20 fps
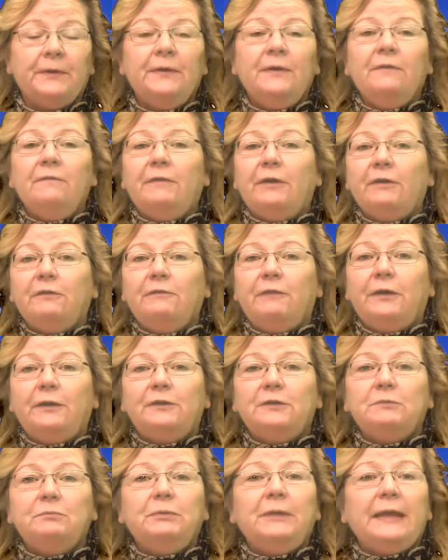
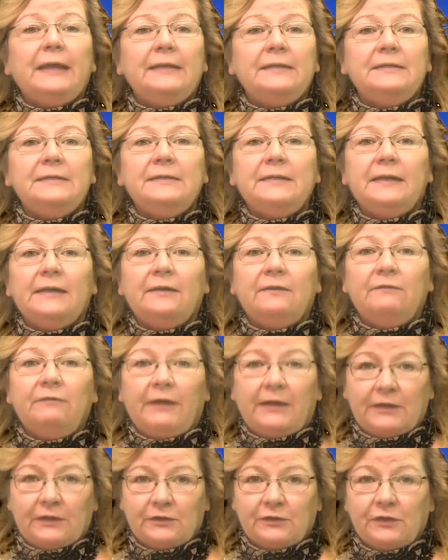Firefighters plan to take
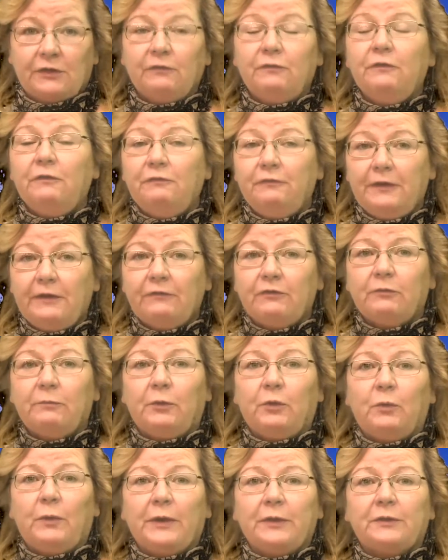advantage of
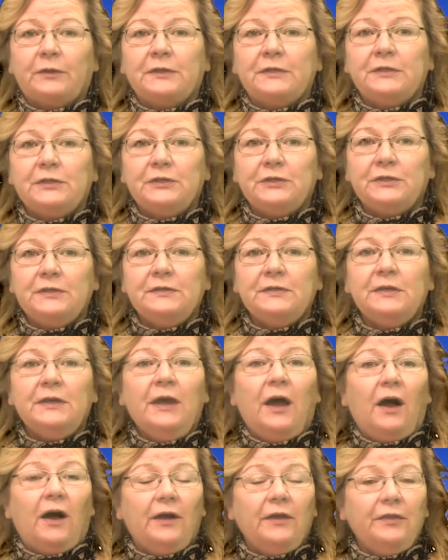favorable weather conditions
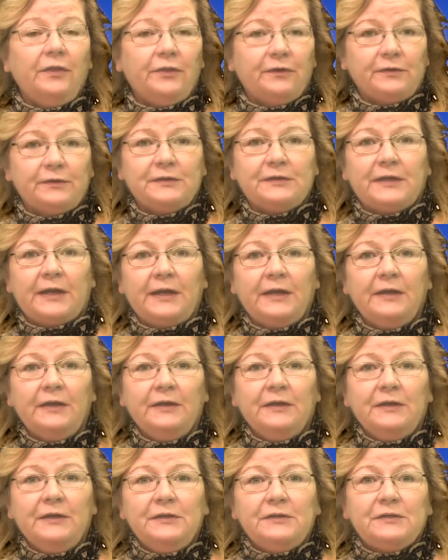on Thursday
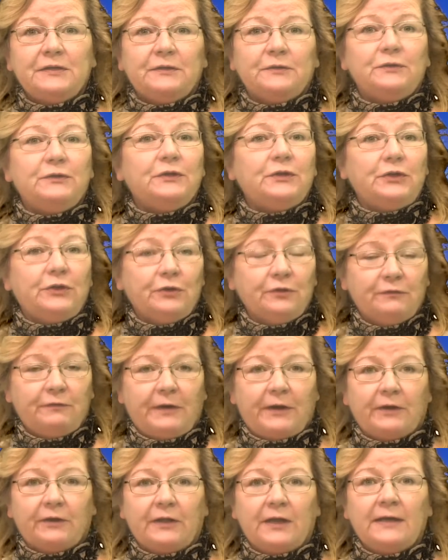to secure
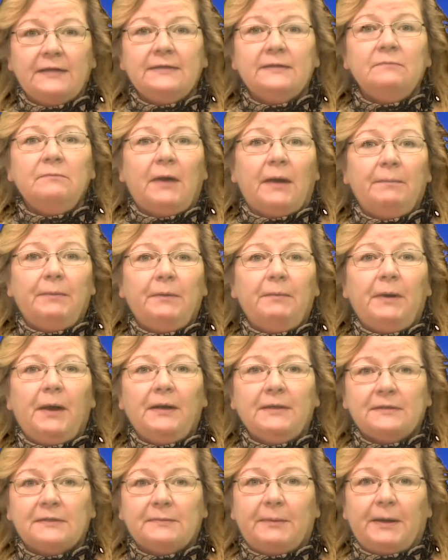fire lines and mop up
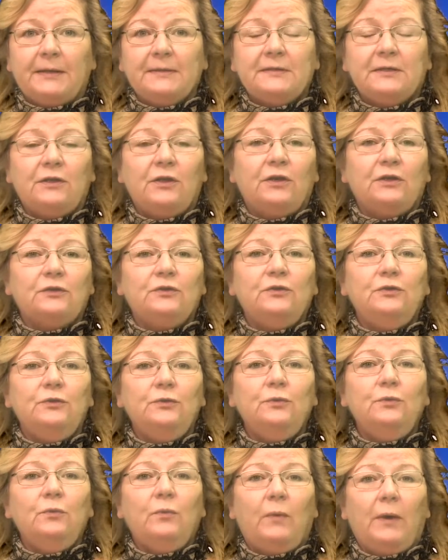hotspots along
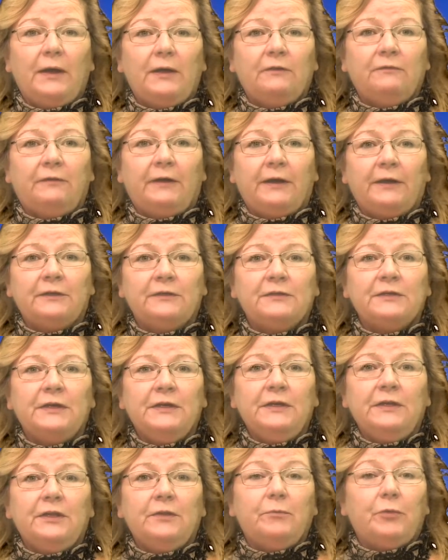two wildfires
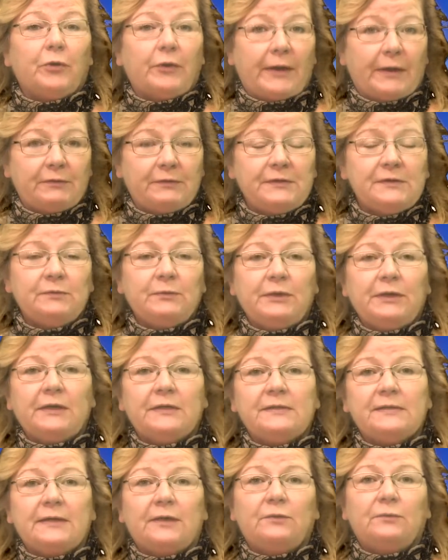that broke out this week
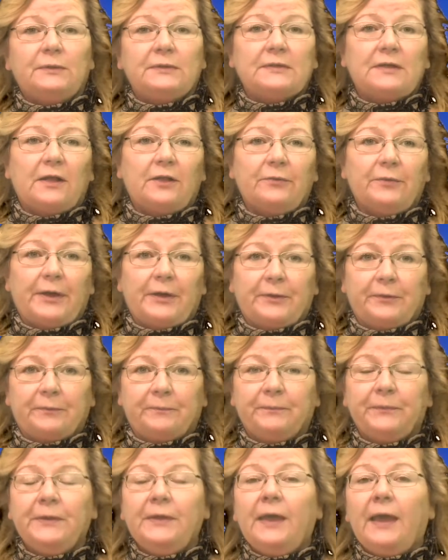in southwest Colorado.
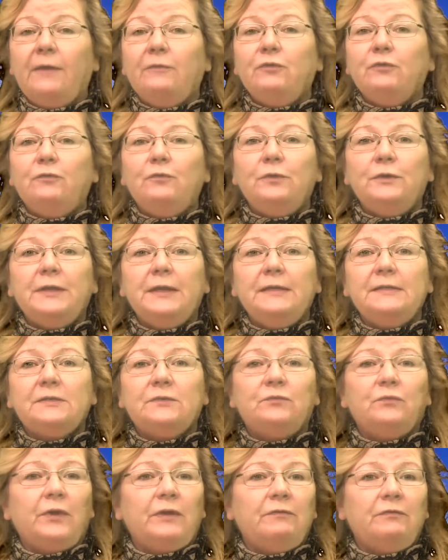After 4 days
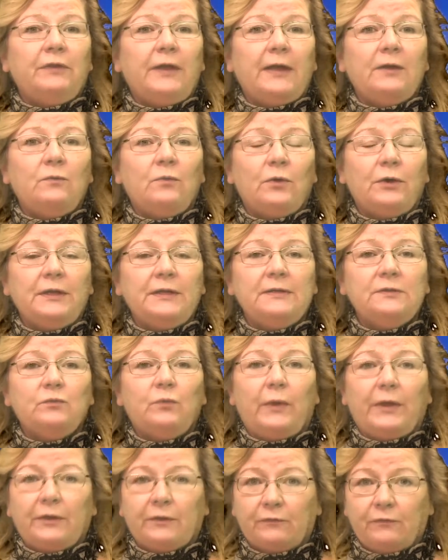of red flag warnings,
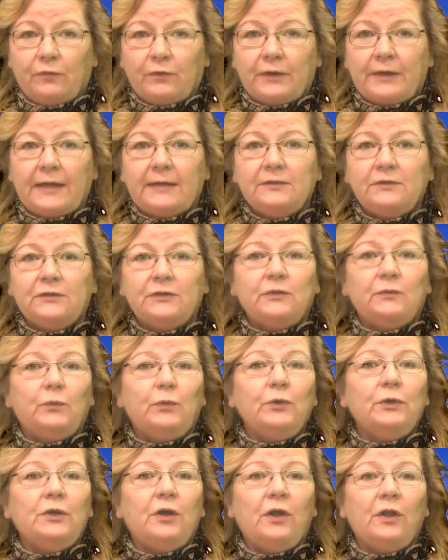weather forecasters
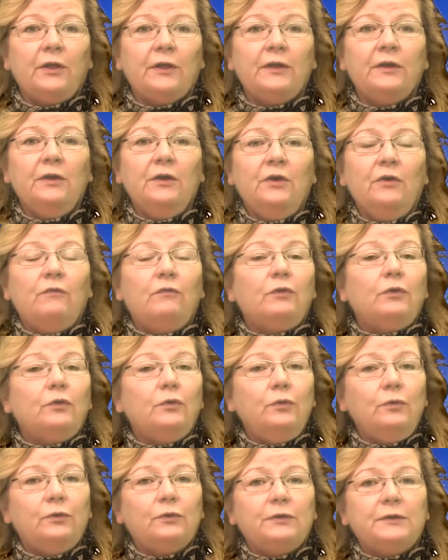were calling for
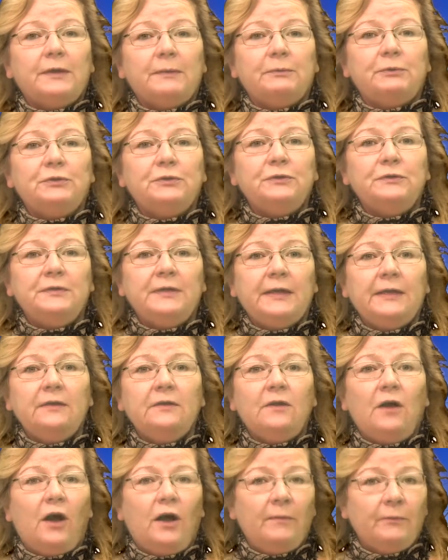cooler temperatures
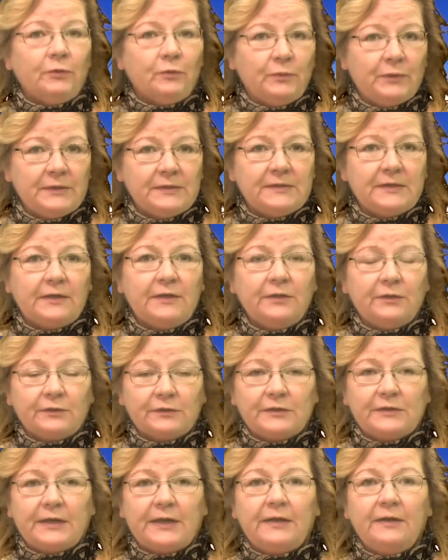and calmer winds on
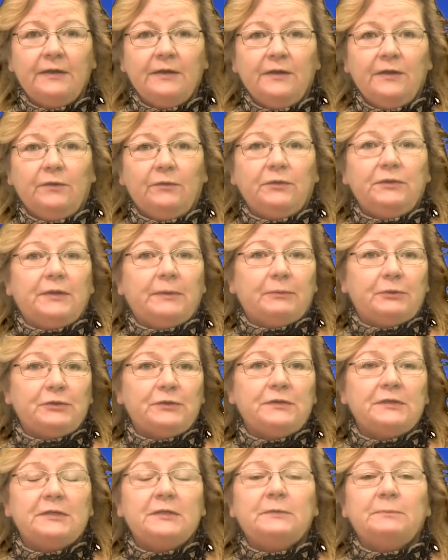Thursday, with
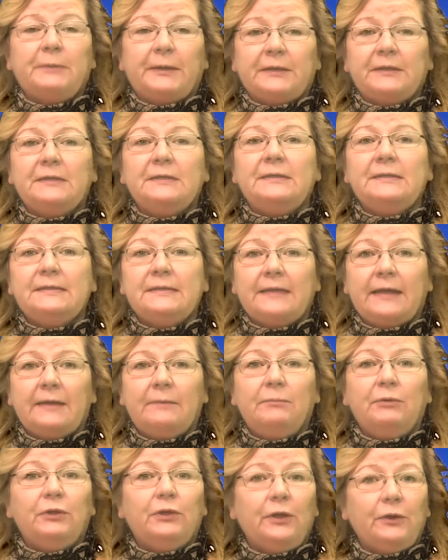temperatures expected to stay
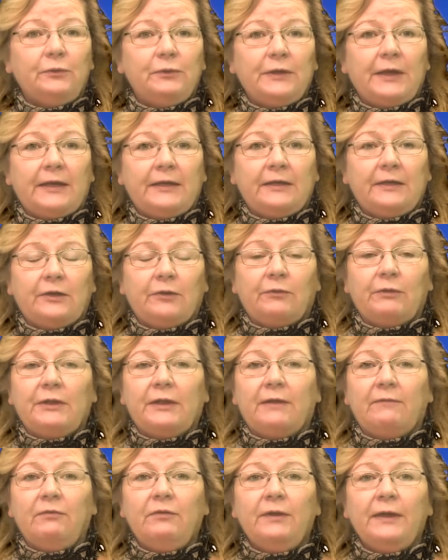below the 80-degree
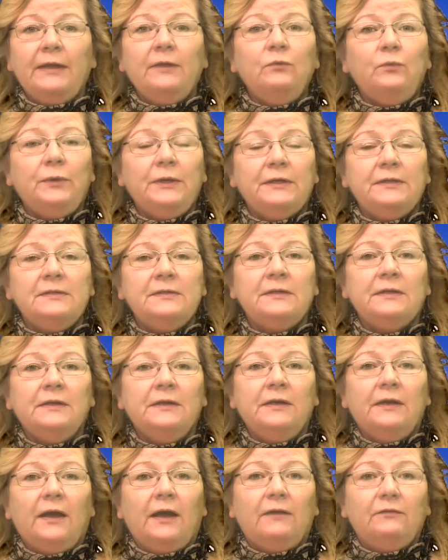level and winds
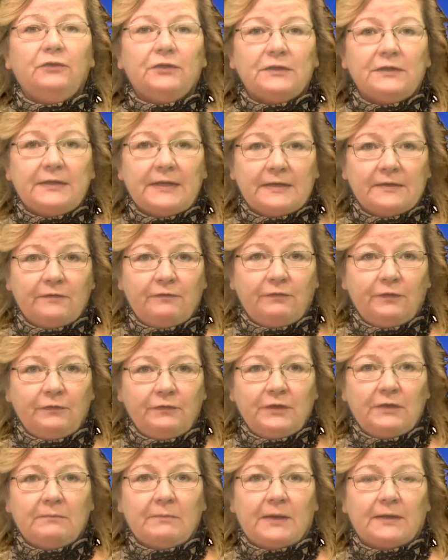of just 10 to
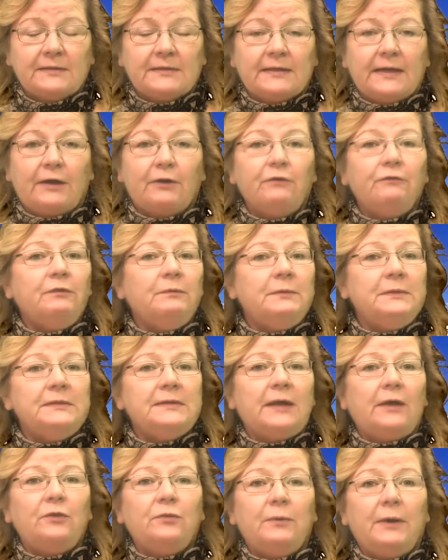15 miles an hour from the
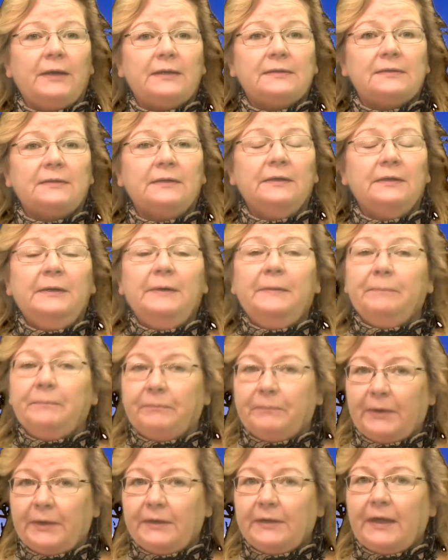southwest.
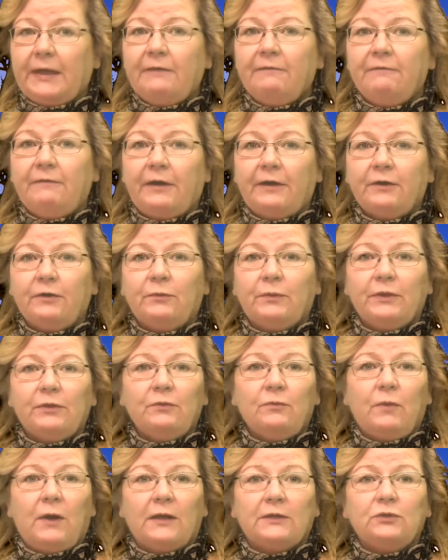But a fire
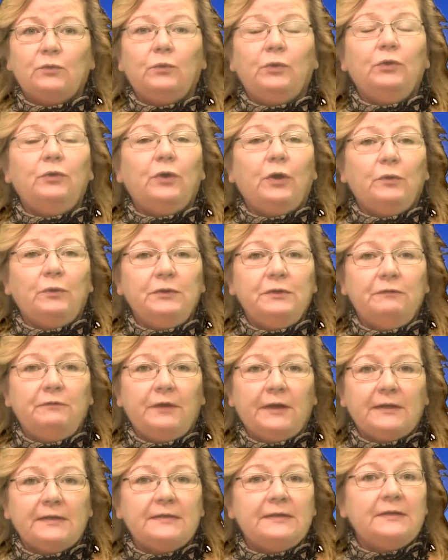weather watch will go into
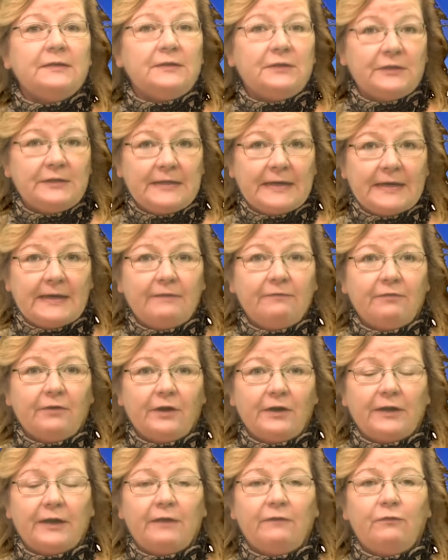effect today,
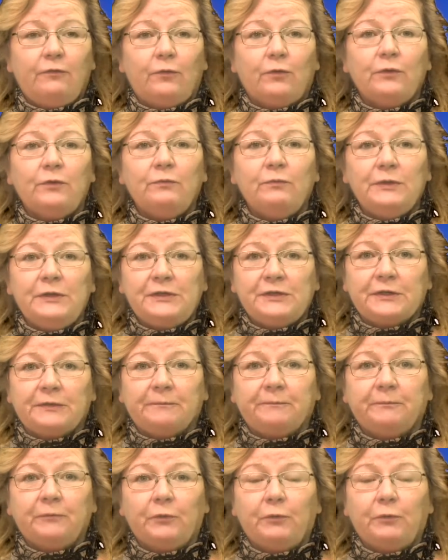Friday, for the region.